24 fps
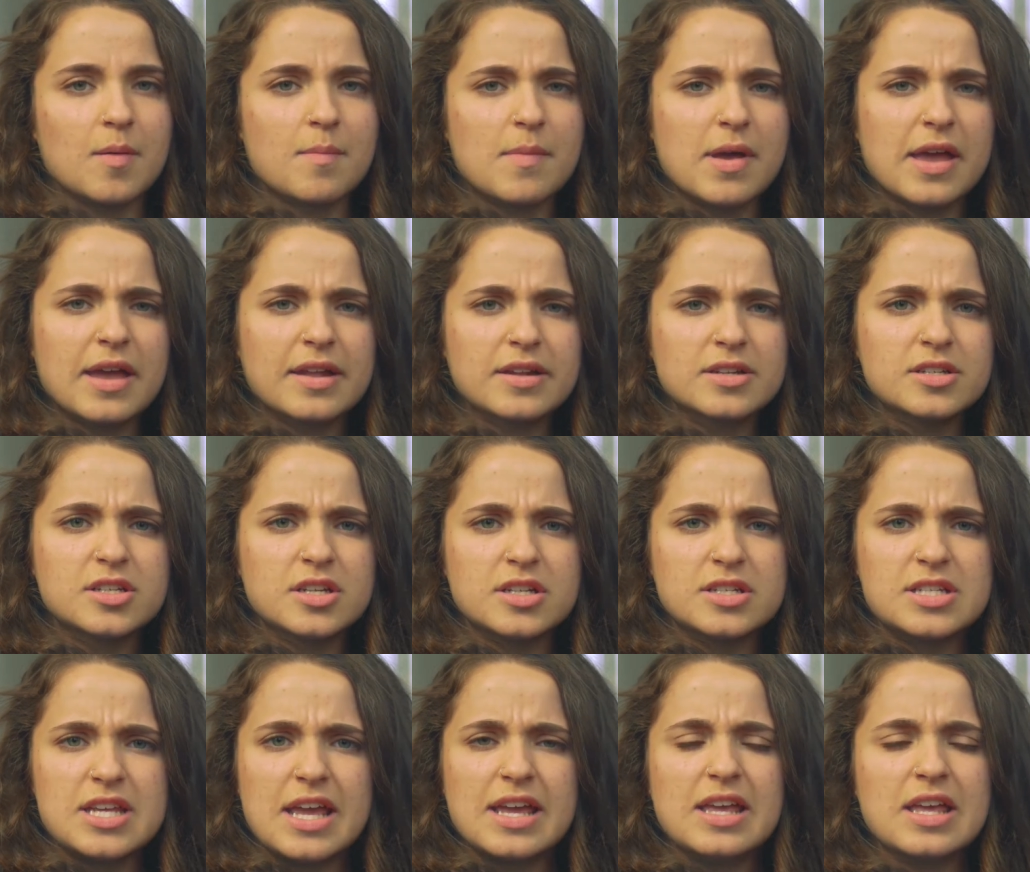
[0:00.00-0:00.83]

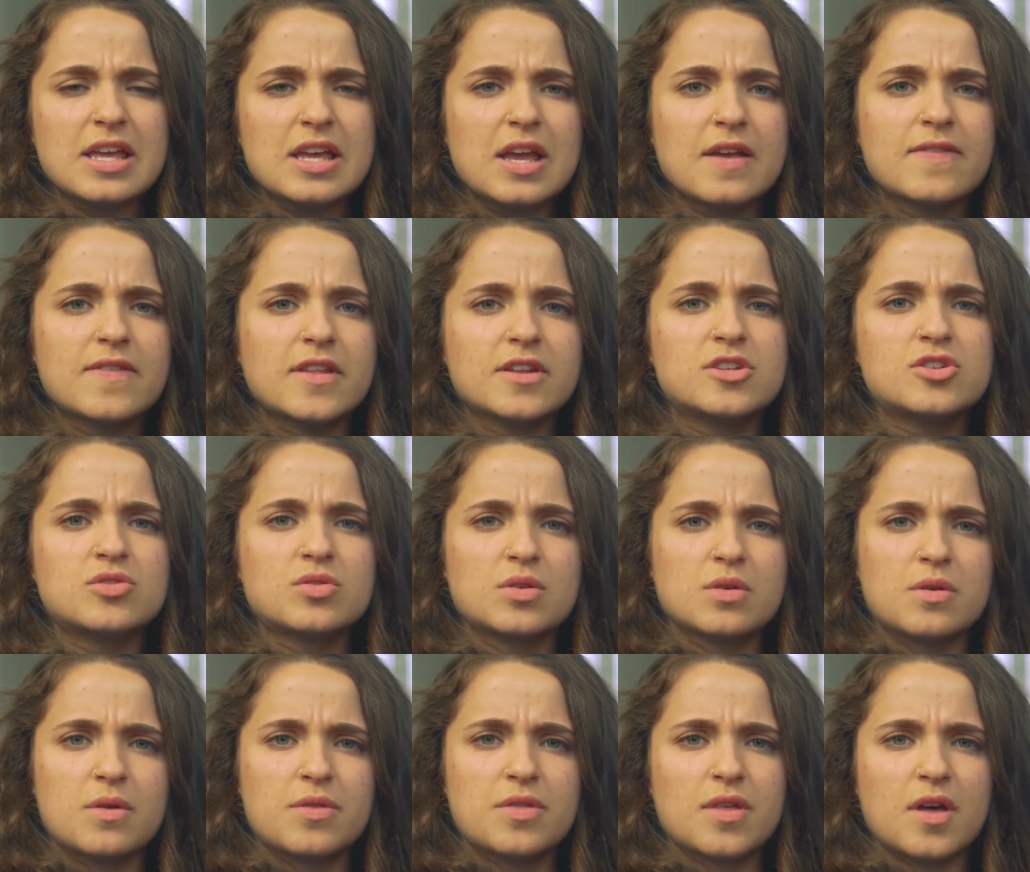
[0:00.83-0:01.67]
and taking in the
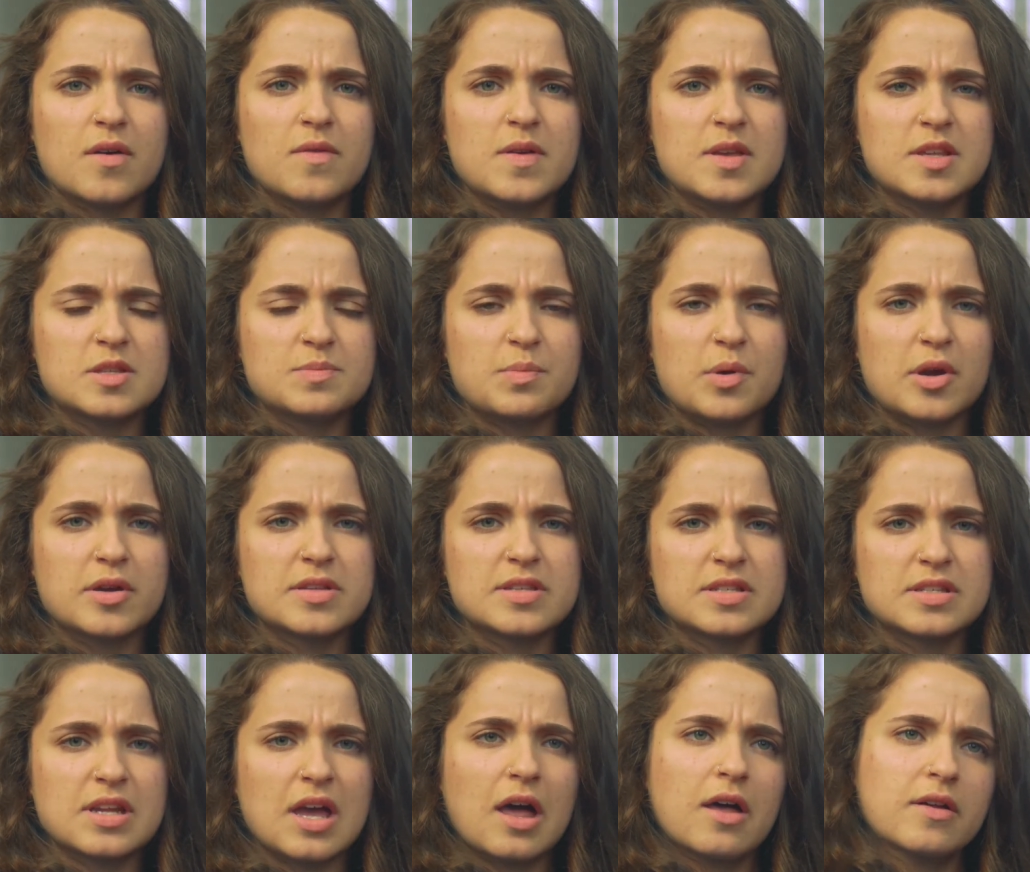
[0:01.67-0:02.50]
truth of His
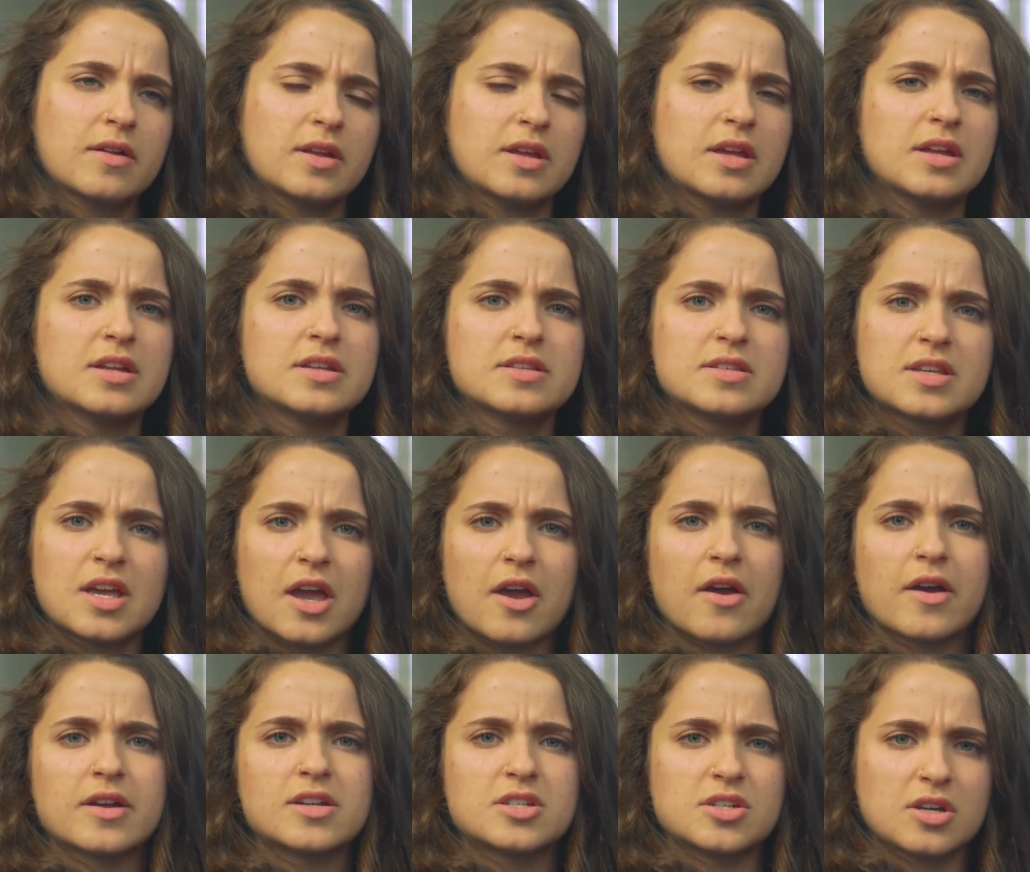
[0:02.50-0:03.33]
personality and His
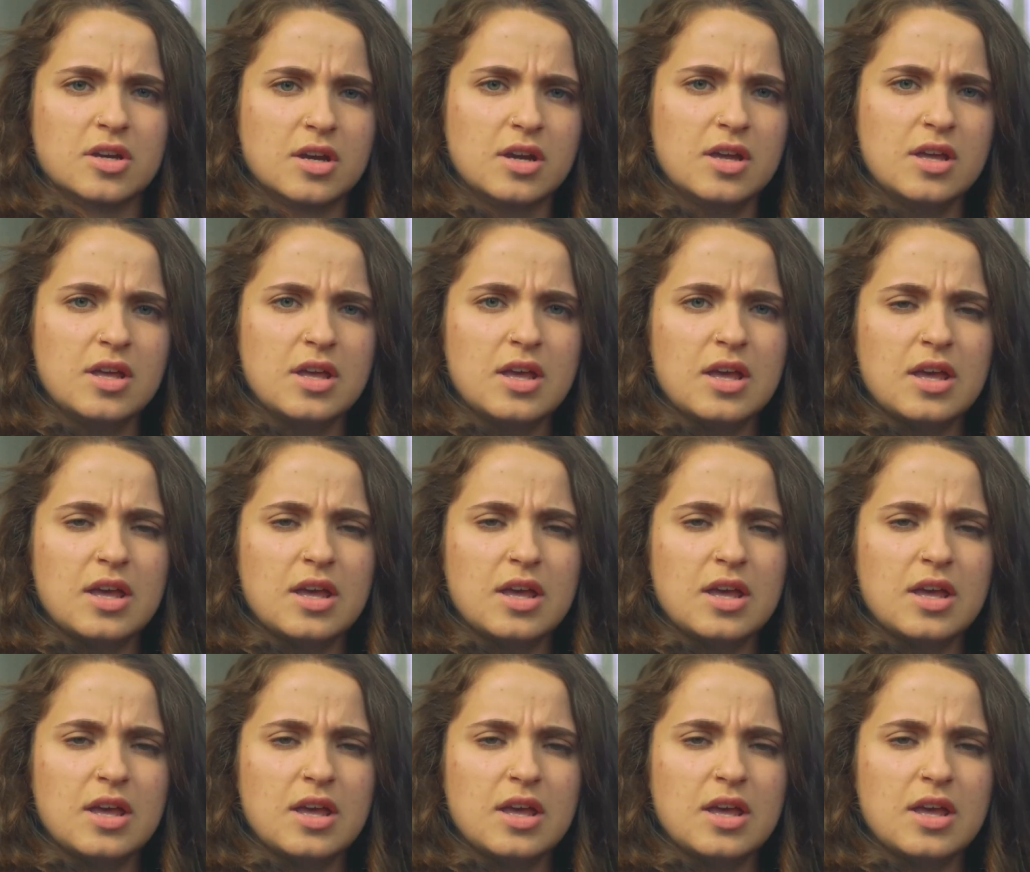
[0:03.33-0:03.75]
character,